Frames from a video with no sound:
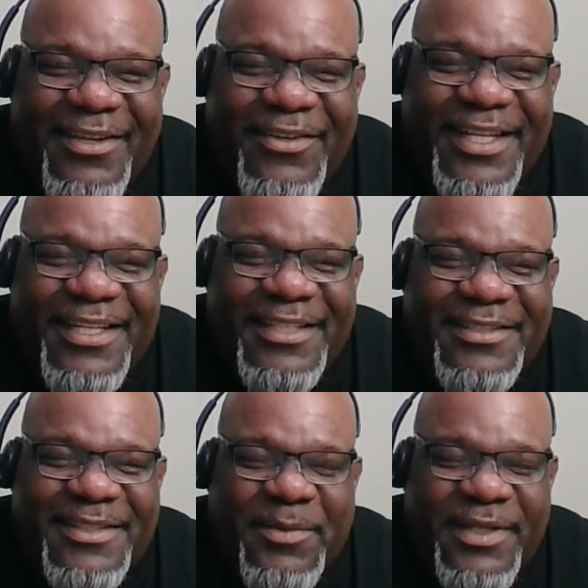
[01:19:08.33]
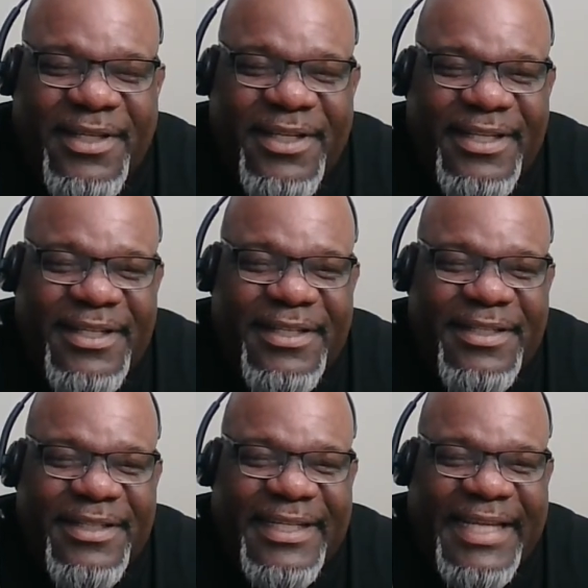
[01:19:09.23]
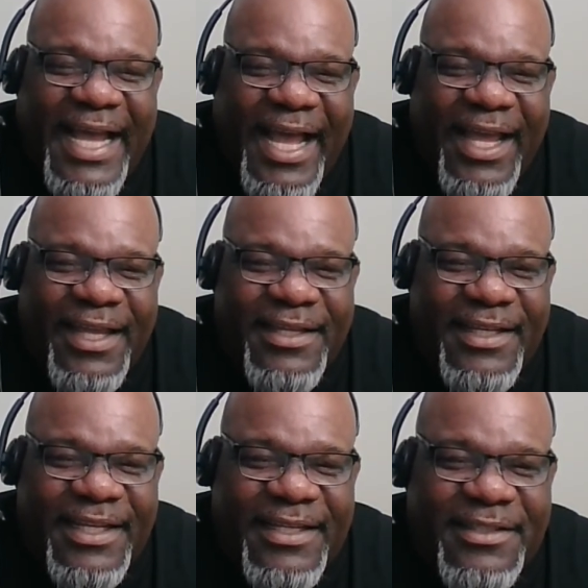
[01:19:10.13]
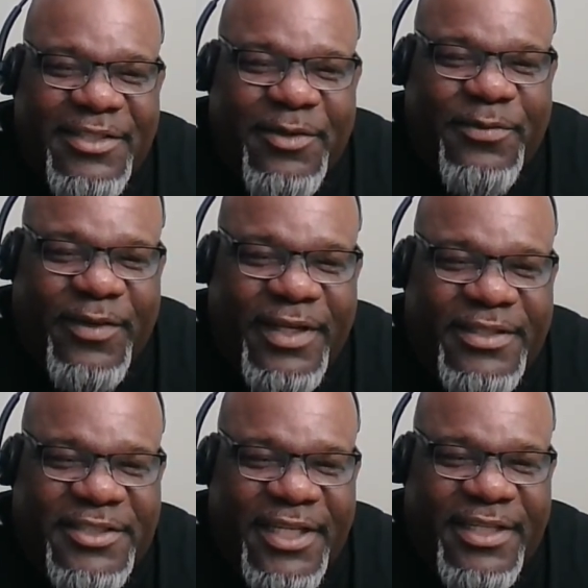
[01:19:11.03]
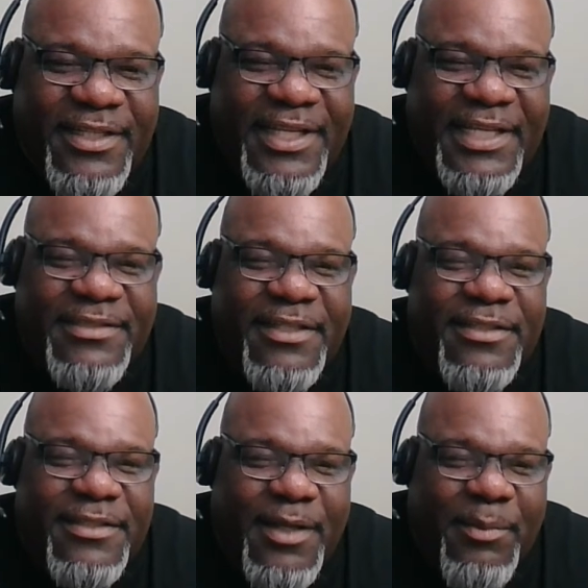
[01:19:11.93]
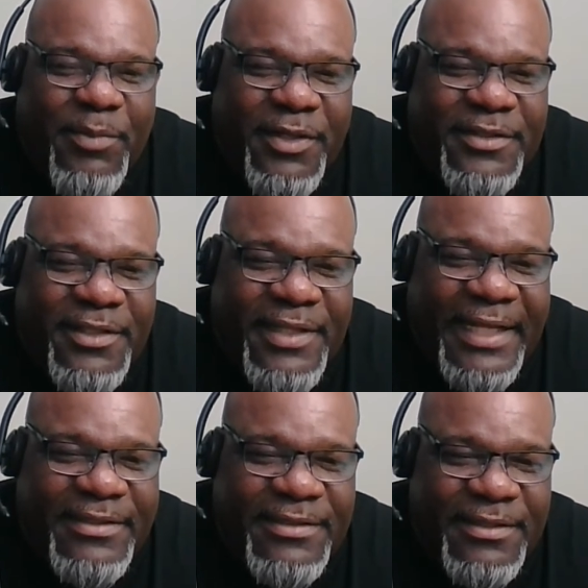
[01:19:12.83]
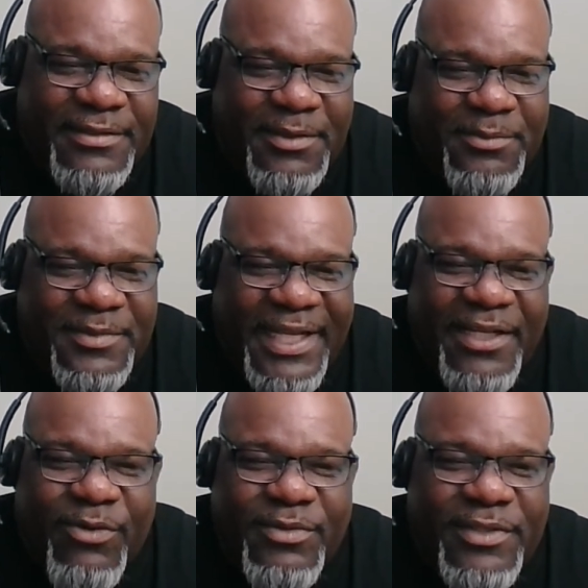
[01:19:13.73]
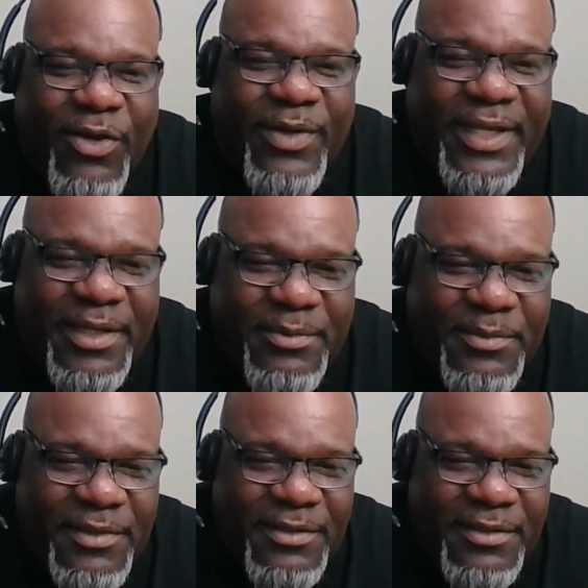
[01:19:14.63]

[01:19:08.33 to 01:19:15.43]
Okay, listen to me. The guy, your friend G, he's the number to that system. They don't know him.